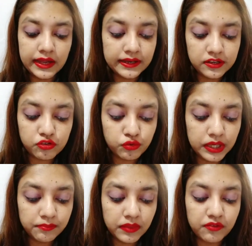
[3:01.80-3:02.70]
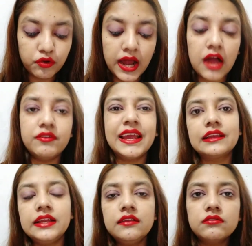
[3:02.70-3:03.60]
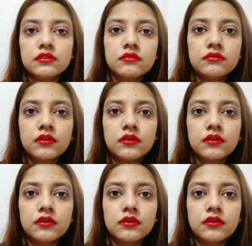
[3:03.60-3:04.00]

in any stream if you're having at least